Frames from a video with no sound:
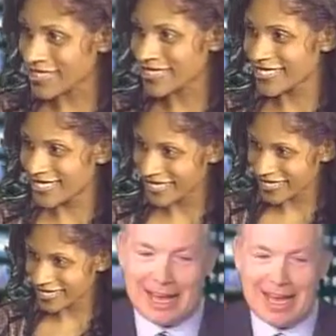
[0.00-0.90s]

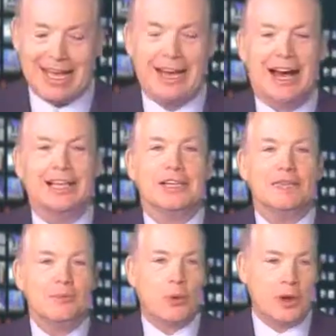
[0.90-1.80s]
Yes, I live
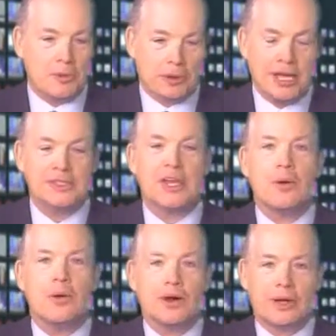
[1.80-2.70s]
in Port-au-Prince. I
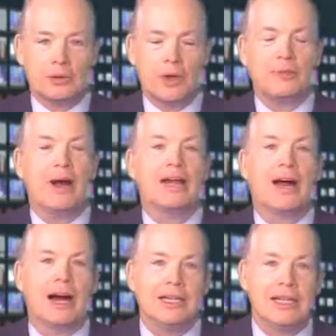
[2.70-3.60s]
work with my
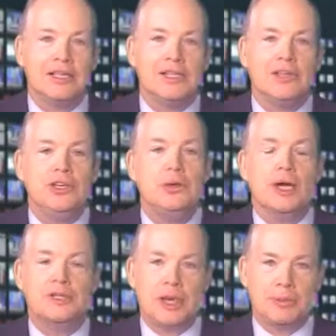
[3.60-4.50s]
colleagues in the
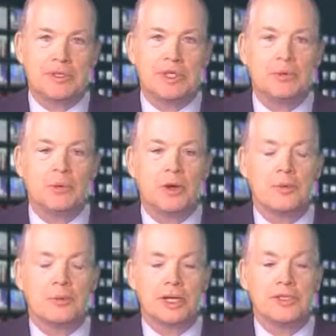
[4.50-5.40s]
U.S. Embassy in
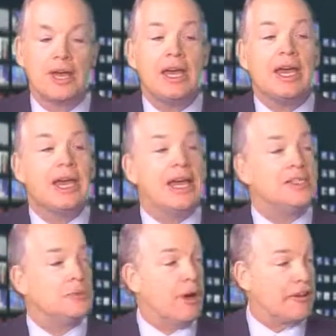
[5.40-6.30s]
Port-au-Prince.
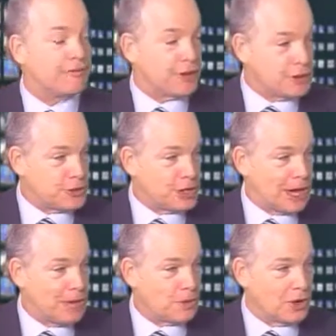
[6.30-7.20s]
It's my first
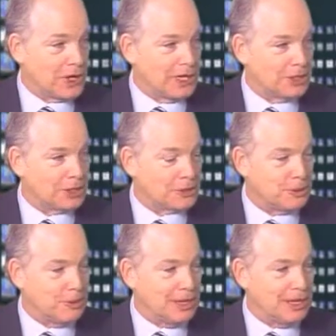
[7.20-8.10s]
time working in the
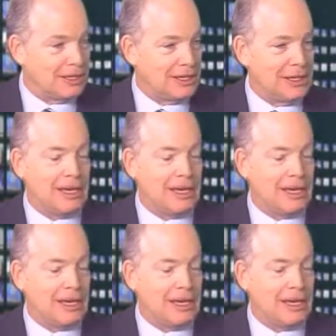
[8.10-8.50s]
Caribbean.